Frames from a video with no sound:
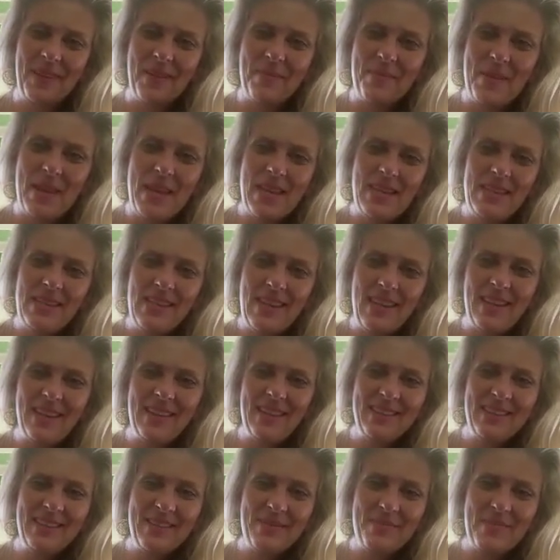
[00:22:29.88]

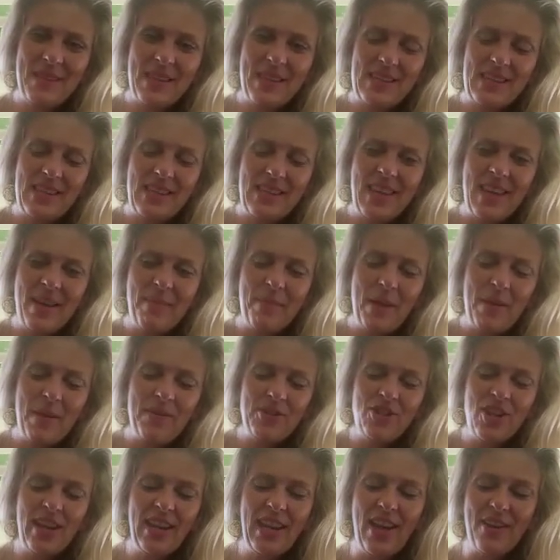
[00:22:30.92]
Amazing, amazing. Yeah,
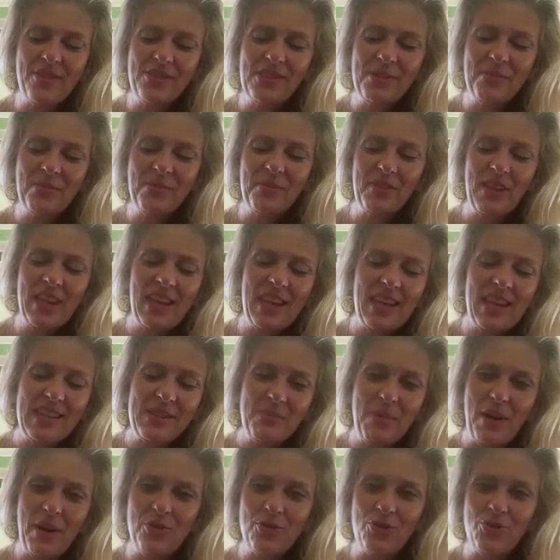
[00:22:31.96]
maybe check out some of Keely's
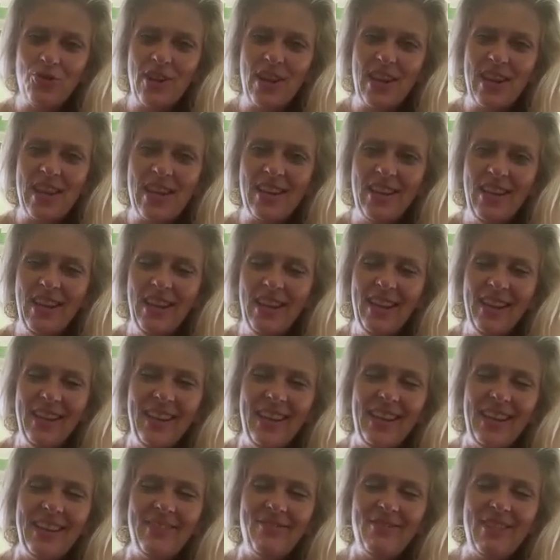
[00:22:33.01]
poetry,
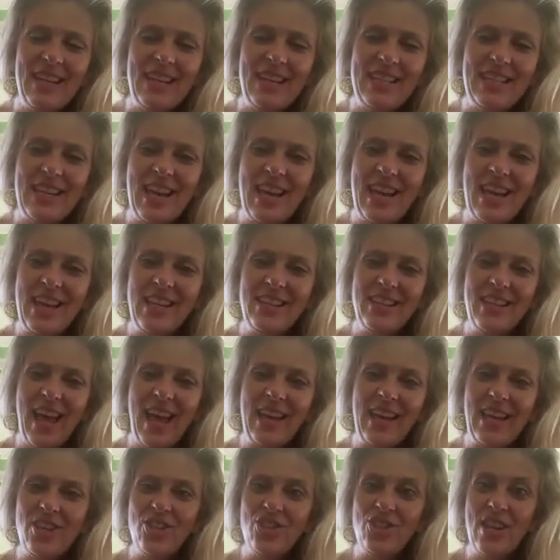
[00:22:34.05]
read it,
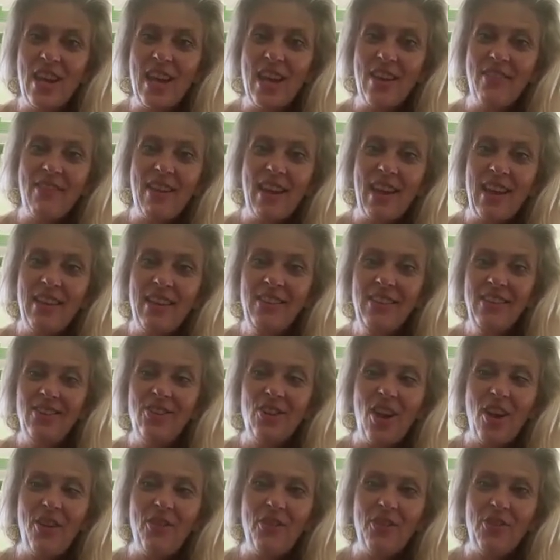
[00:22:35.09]
tag it, share it,
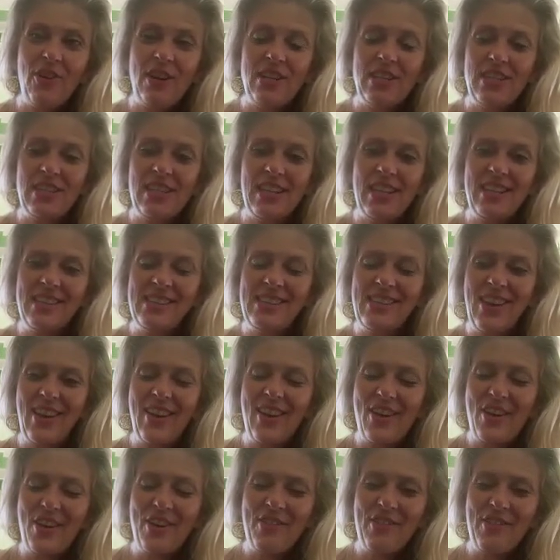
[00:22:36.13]
you know, credit it to
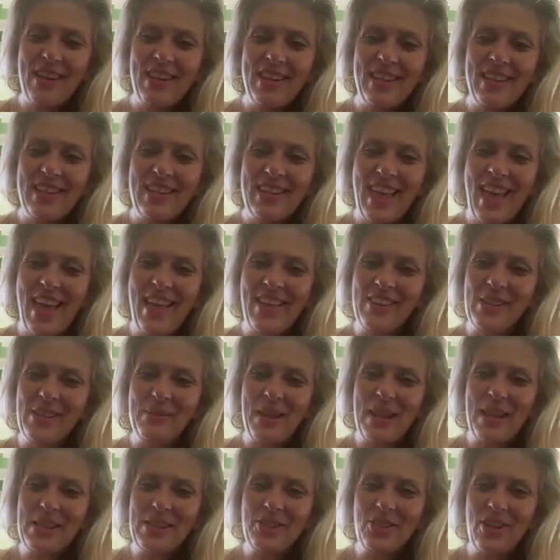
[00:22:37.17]
her. And
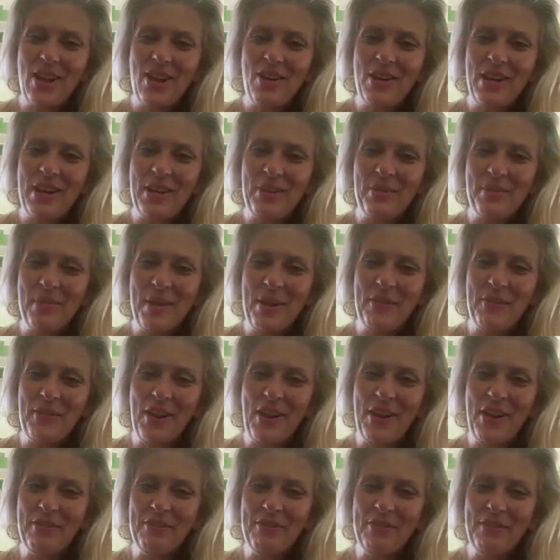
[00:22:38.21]
yes, let's share a little bit of
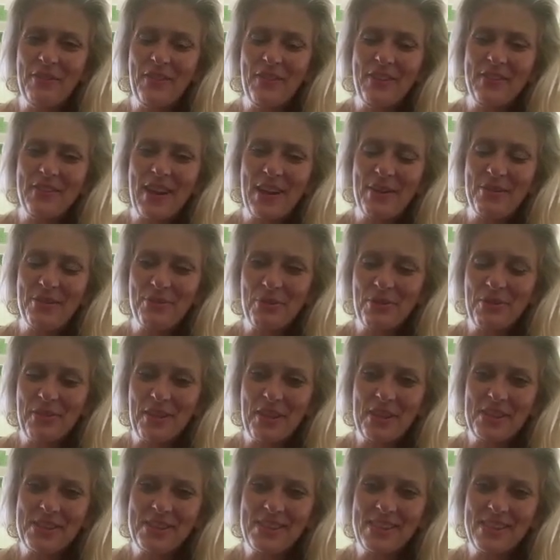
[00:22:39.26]
love around all of
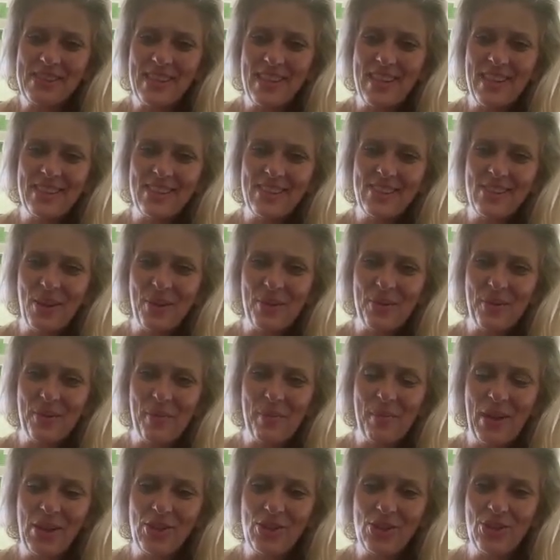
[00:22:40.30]
this because it is so
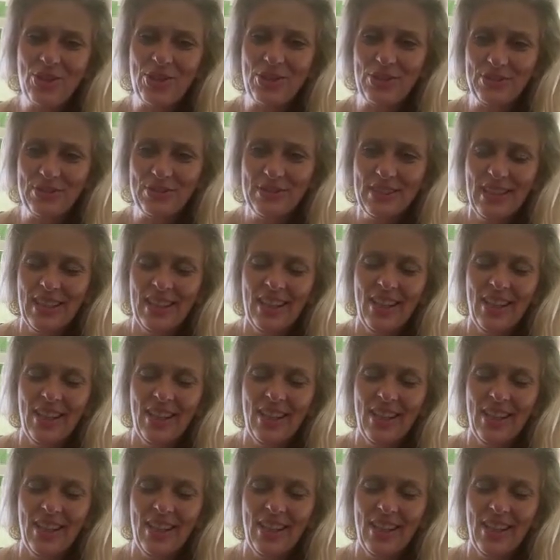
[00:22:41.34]
magical.